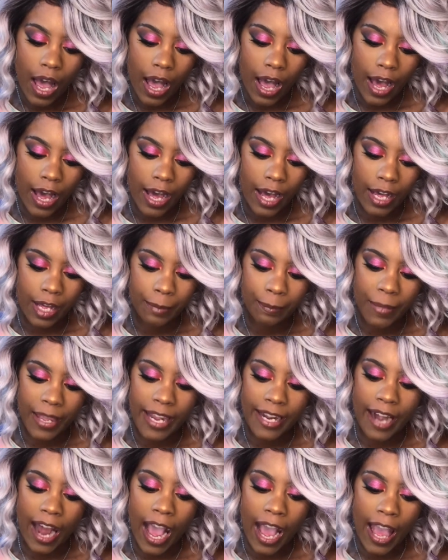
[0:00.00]

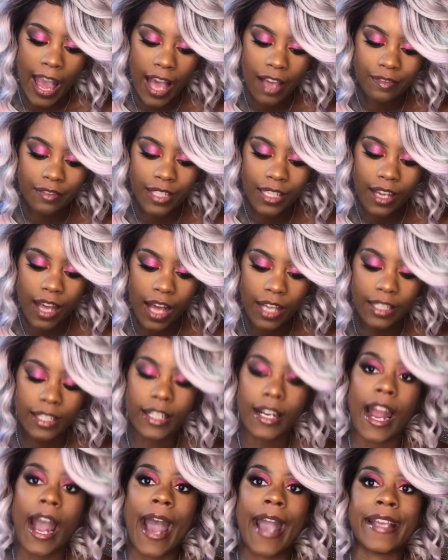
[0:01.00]
And I have the
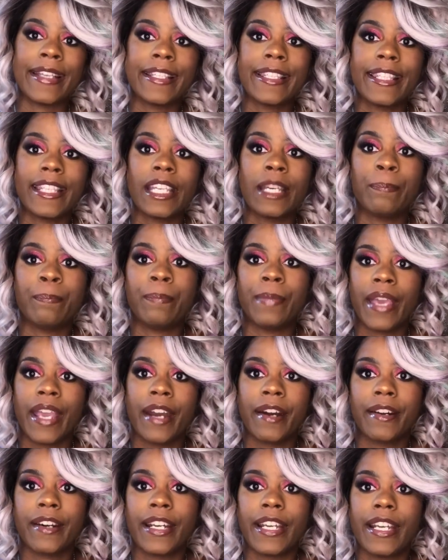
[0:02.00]
color ICY
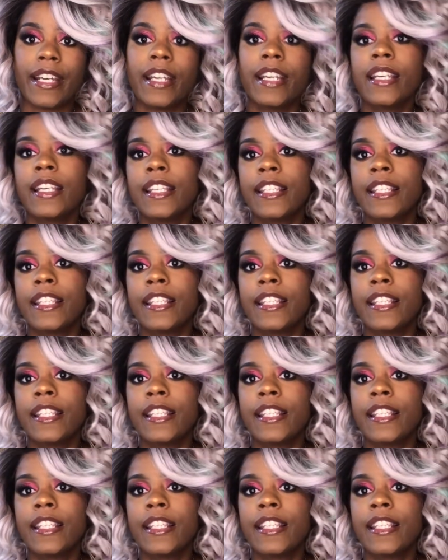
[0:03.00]
BERRY.